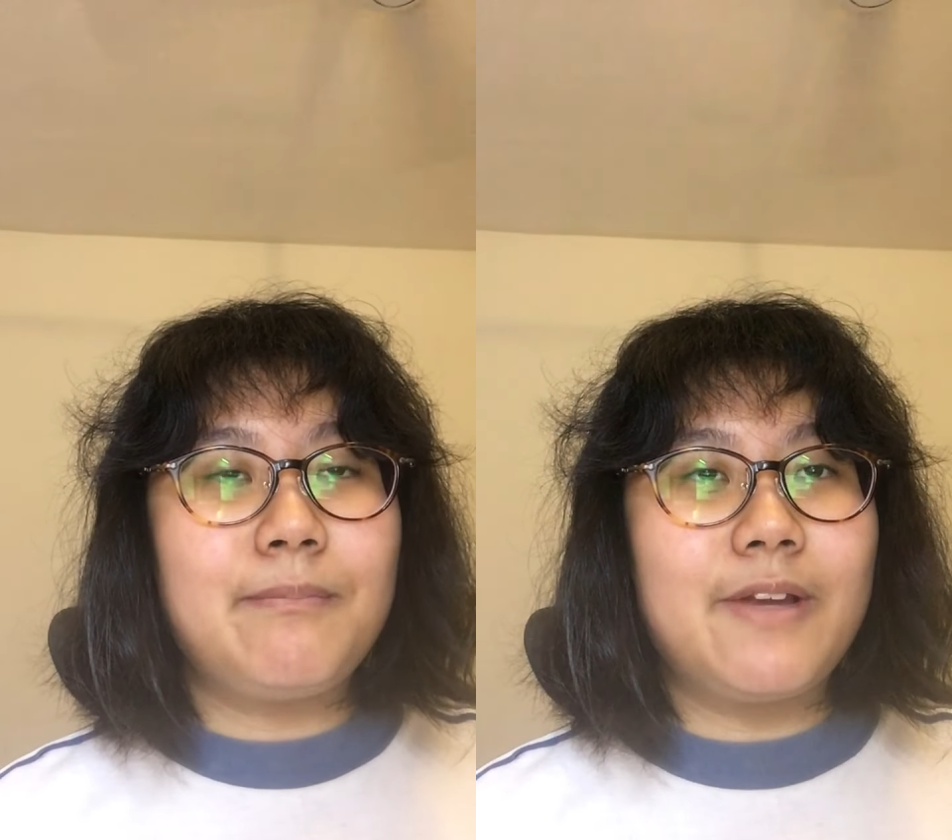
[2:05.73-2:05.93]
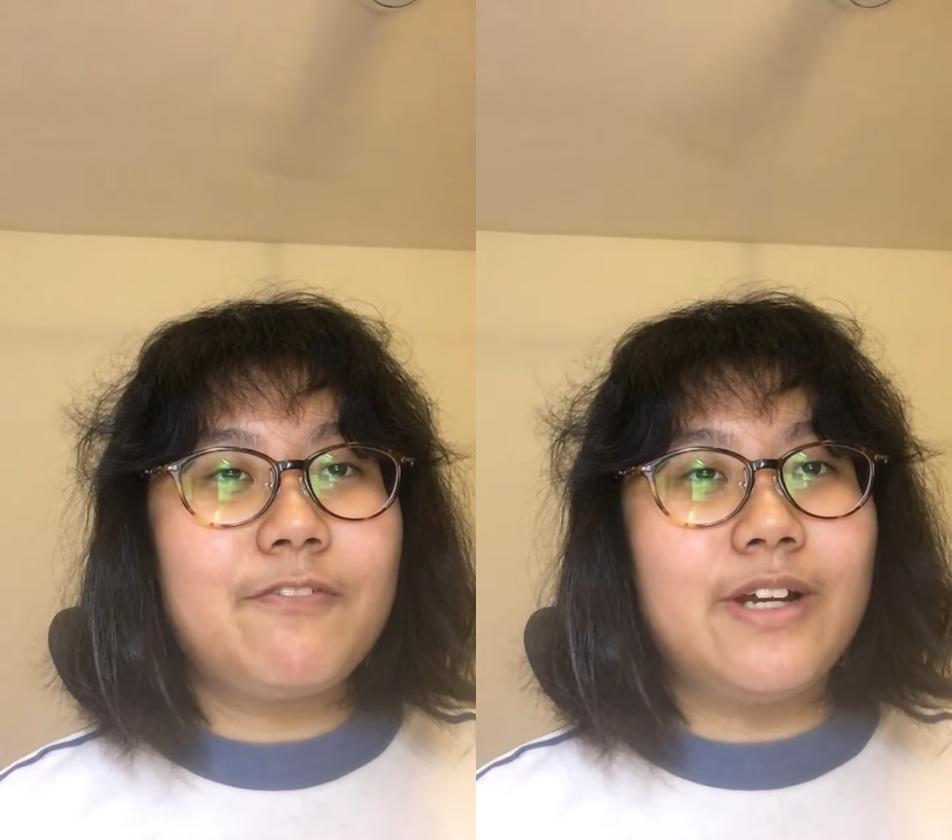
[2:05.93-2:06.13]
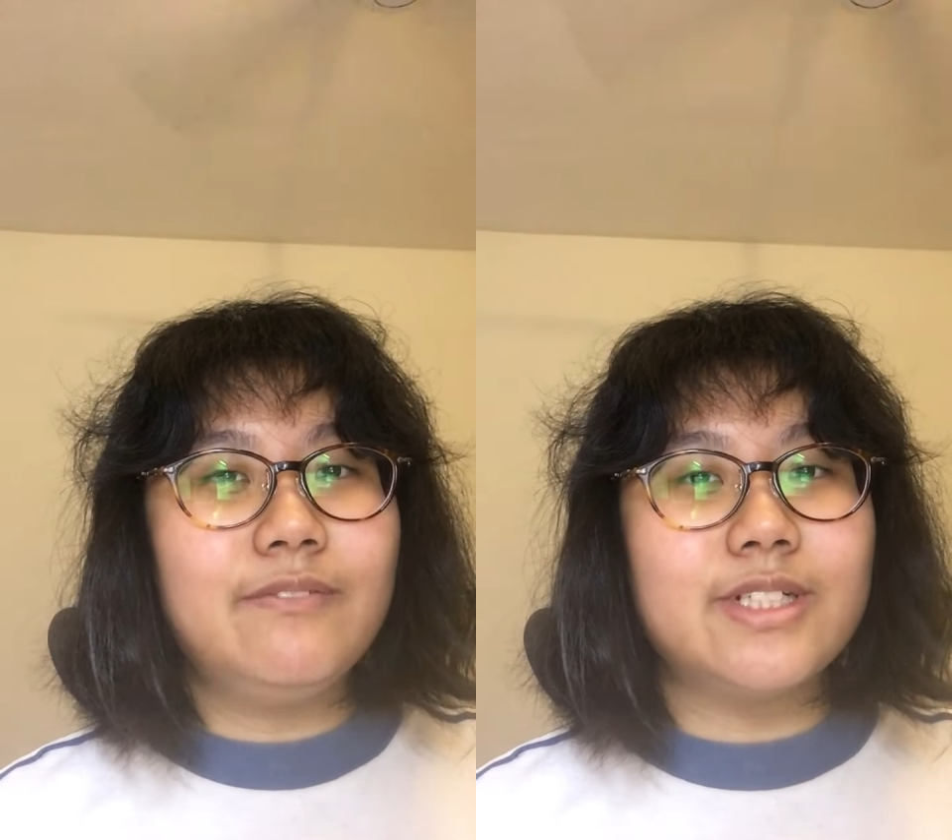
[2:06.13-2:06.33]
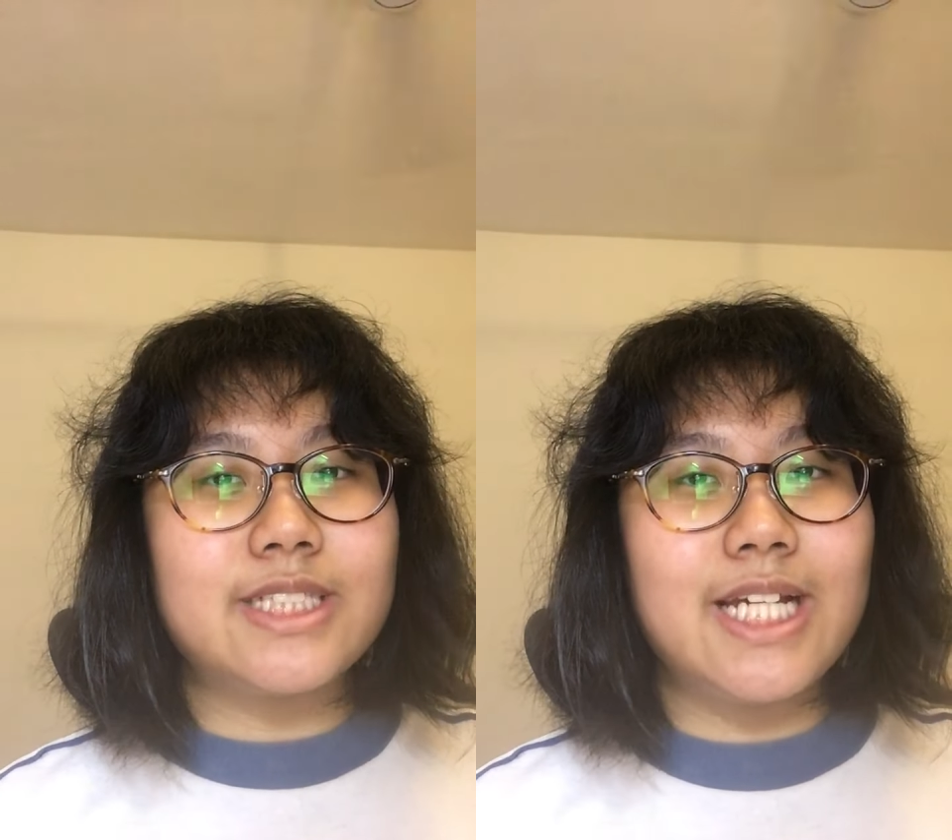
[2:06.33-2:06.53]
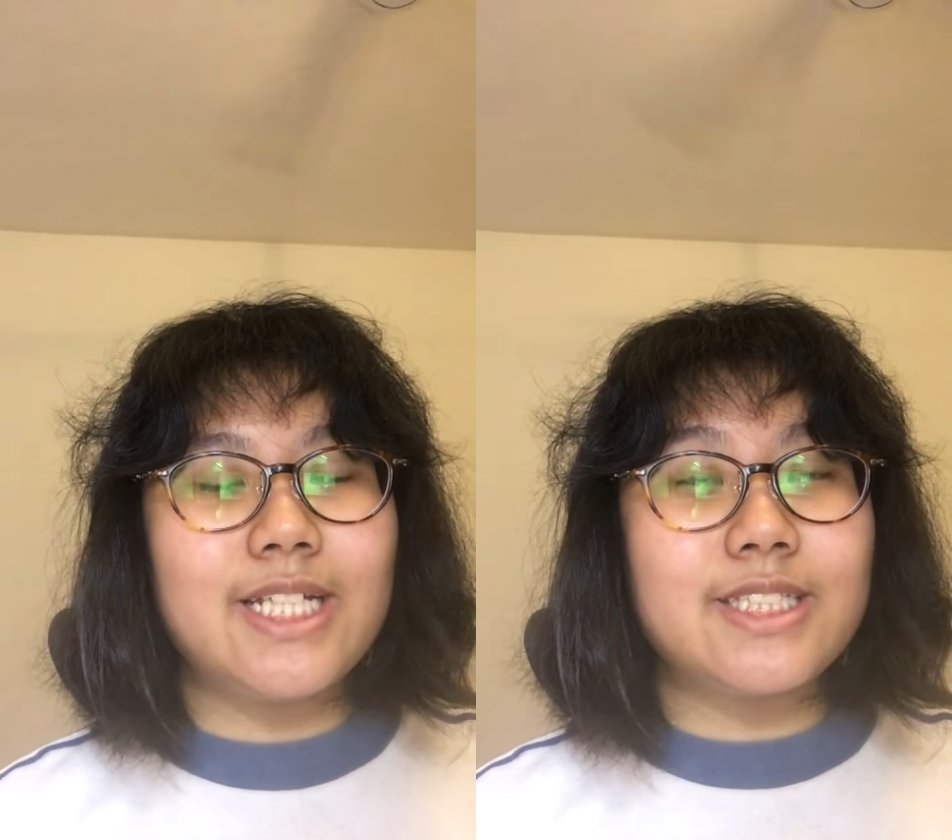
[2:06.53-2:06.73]
and my friend
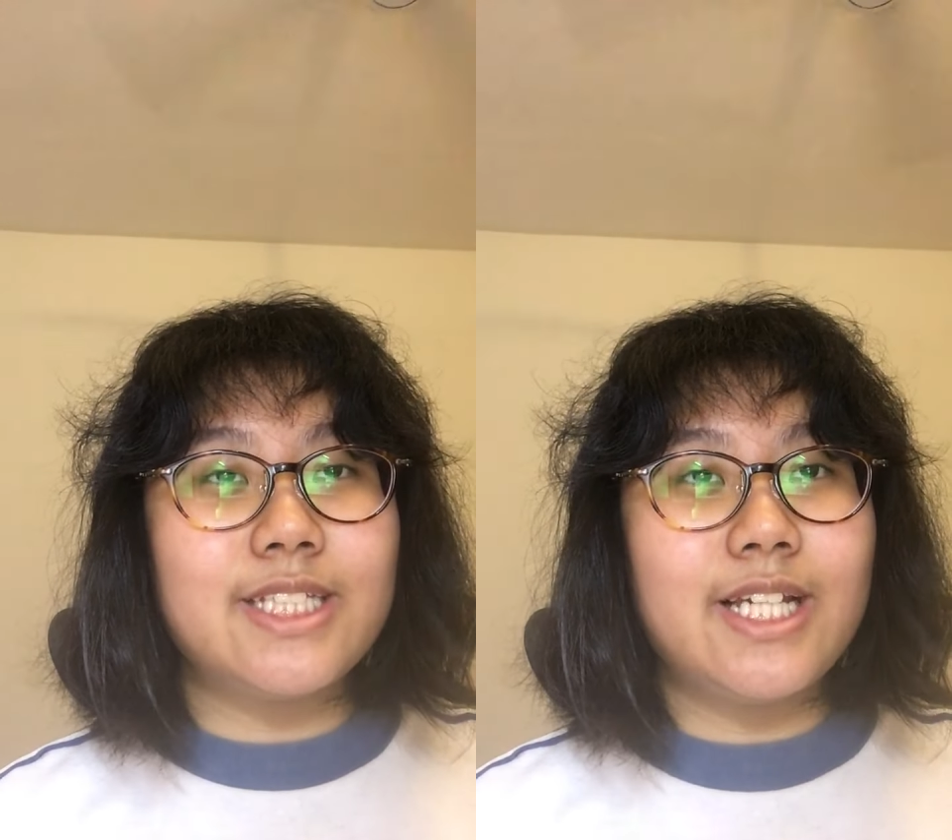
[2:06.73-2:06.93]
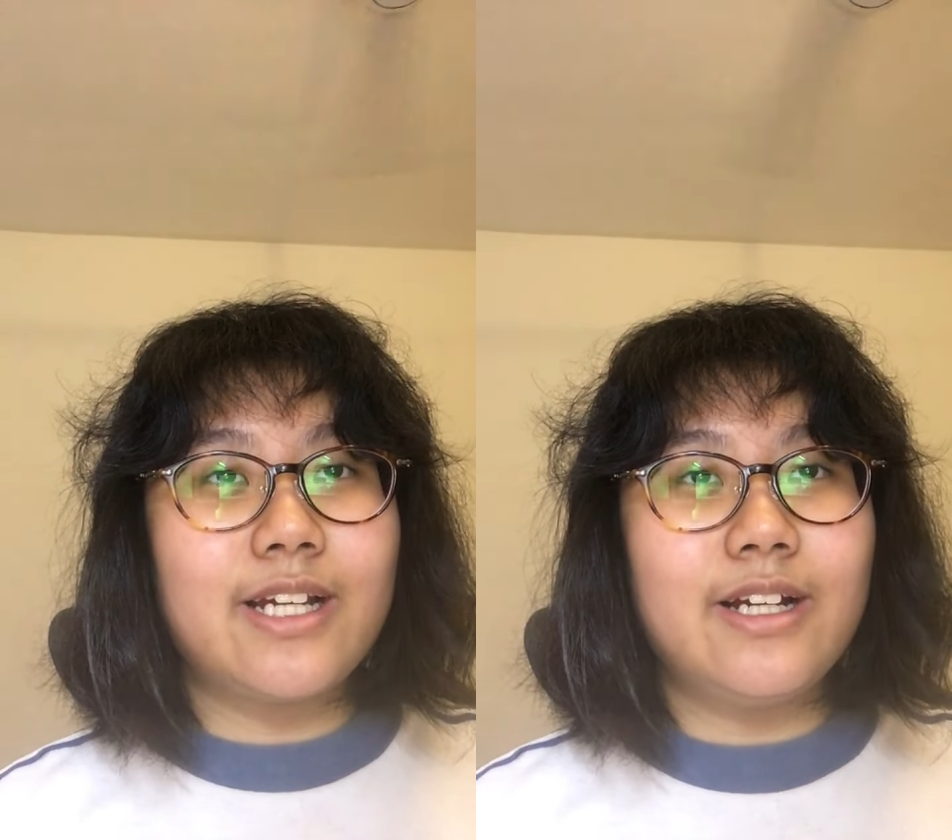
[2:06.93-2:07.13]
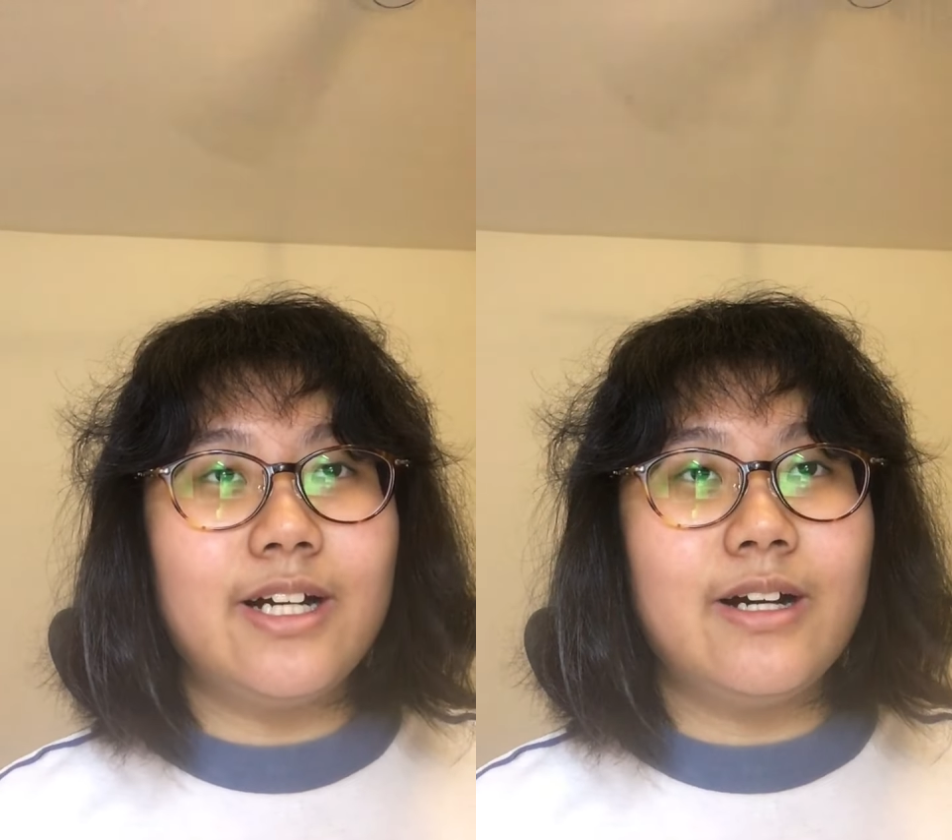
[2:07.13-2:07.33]
was asking,